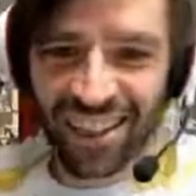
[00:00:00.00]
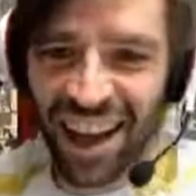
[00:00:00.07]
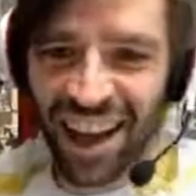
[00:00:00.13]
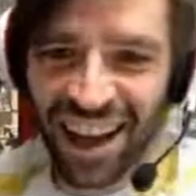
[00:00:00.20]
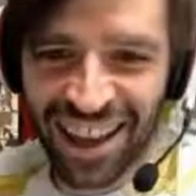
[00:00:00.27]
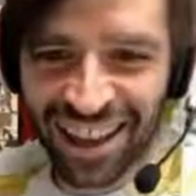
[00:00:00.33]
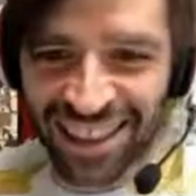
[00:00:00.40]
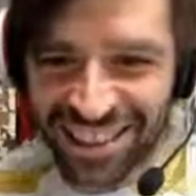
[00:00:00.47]

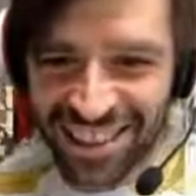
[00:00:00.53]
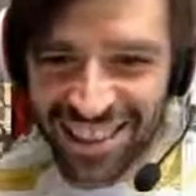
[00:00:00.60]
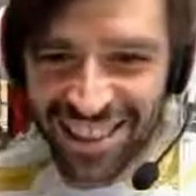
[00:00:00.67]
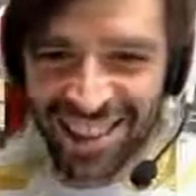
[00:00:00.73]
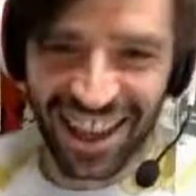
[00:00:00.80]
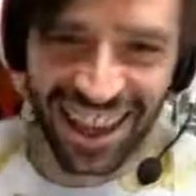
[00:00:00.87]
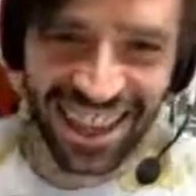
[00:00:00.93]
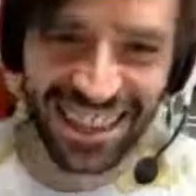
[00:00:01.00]
thanks
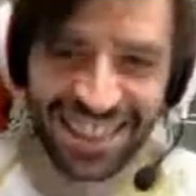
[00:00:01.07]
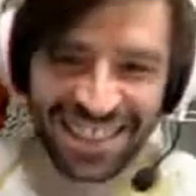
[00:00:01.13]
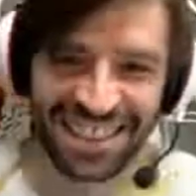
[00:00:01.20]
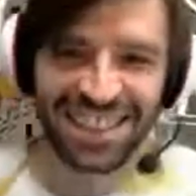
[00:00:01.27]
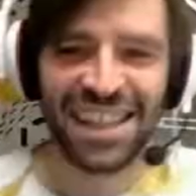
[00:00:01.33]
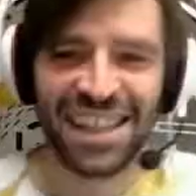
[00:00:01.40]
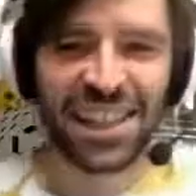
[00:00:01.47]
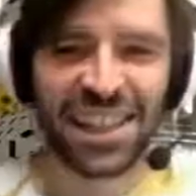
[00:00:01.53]
guys.
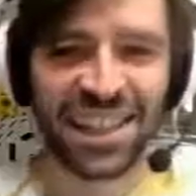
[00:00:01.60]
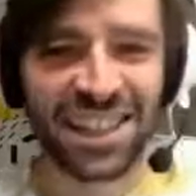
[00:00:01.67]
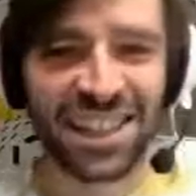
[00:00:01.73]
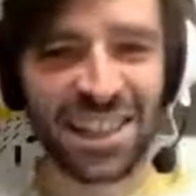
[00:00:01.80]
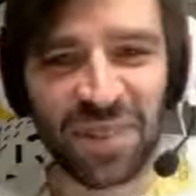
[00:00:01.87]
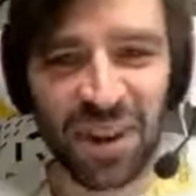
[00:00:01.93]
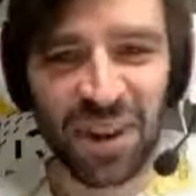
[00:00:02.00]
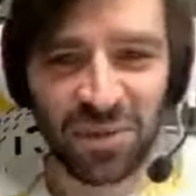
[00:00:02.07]

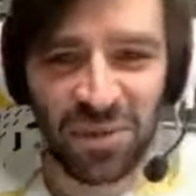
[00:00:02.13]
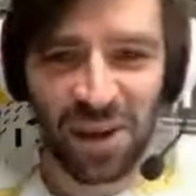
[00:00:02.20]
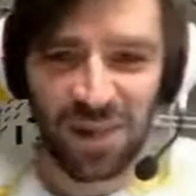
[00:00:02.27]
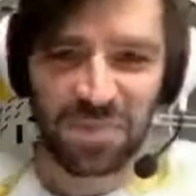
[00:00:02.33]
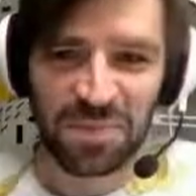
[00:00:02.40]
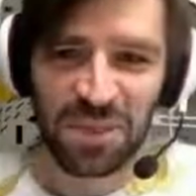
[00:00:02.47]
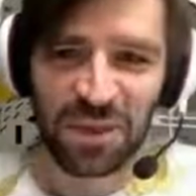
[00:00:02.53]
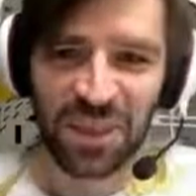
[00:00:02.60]
Cleaning my
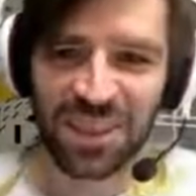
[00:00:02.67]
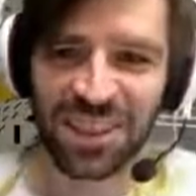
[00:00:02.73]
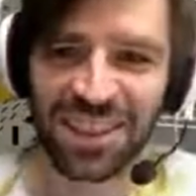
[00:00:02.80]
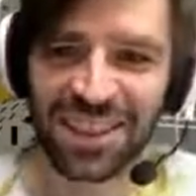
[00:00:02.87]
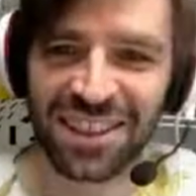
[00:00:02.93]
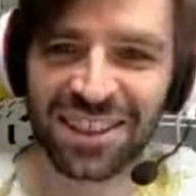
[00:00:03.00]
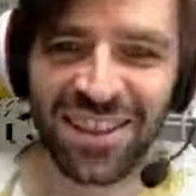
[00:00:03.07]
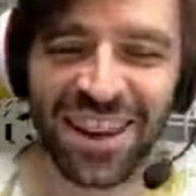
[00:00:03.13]
whiteboard.
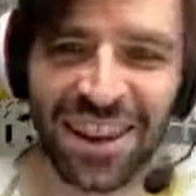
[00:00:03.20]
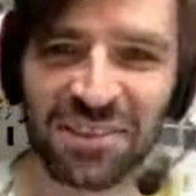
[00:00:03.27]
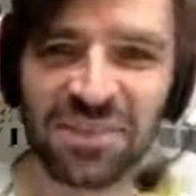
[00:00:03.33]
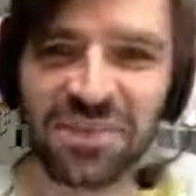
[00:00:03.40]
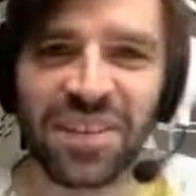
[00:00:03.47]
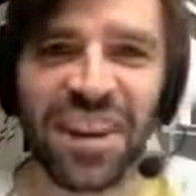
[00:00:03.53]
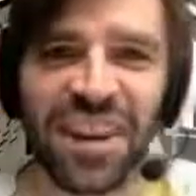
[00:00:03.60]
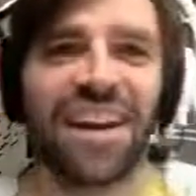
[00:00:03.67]
Wow.
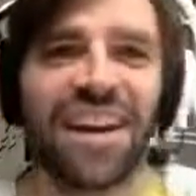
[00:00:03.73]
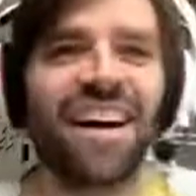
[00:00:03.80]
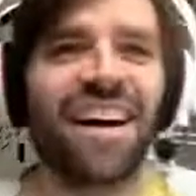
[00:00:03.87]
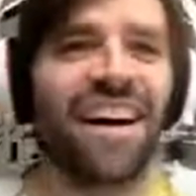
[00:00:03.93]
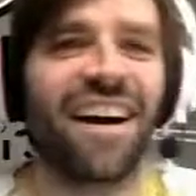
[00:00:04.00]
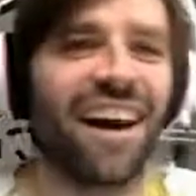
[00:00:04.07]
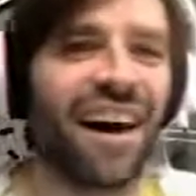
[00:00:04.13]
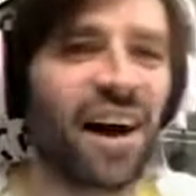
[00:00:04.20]

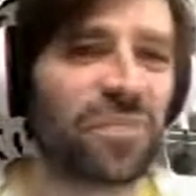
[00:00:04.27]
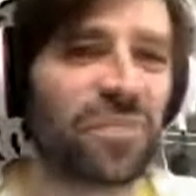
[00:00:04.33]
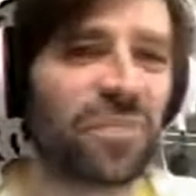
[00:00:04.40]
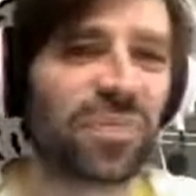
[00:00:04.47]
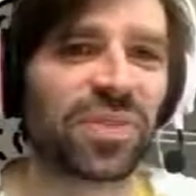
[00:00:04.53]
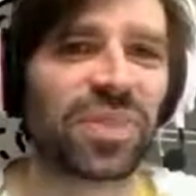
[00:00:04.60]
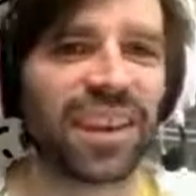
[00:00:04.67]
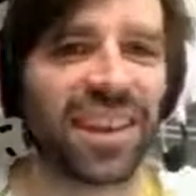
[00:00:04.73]

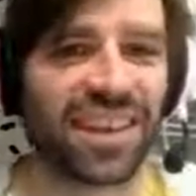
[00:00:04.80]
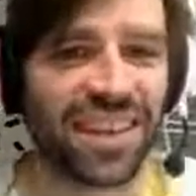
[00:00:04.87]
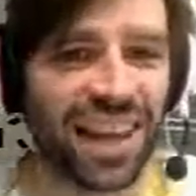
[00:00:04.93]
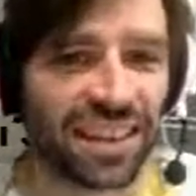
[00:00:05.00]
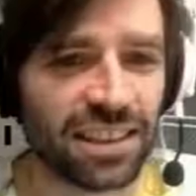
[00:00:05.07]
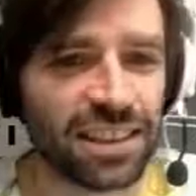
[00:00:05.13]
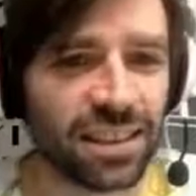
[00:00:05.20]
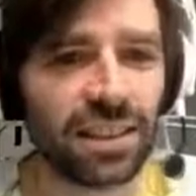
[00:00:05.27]
Yeah,
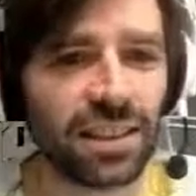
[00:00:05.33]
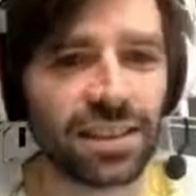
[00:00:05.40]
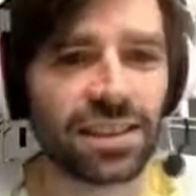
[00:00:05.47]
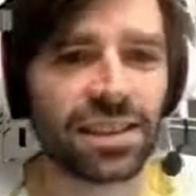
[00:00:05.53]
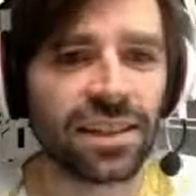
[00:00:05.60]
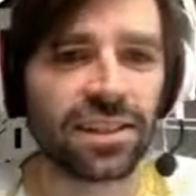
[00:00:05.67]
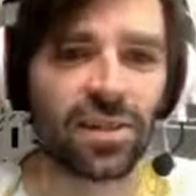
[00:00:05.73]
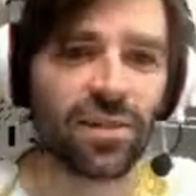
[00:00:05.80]
so
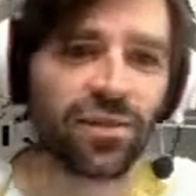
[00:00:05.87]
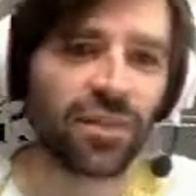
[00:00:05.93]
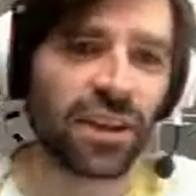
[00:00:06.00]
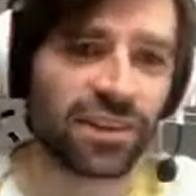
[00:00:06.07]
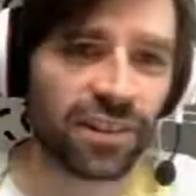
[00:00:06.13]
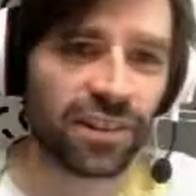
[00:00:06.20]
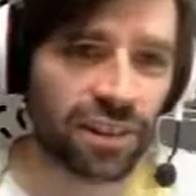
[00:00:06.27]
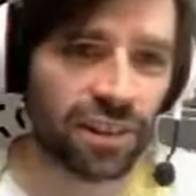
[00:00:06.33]
this
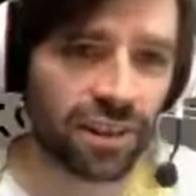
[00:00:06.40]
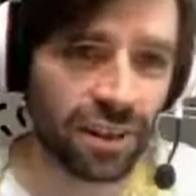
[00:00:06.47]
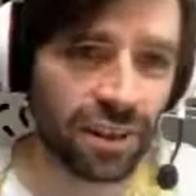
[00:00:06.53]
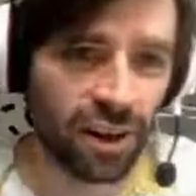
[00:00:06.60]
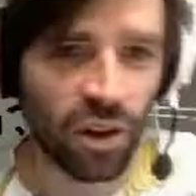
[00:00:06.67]
refers to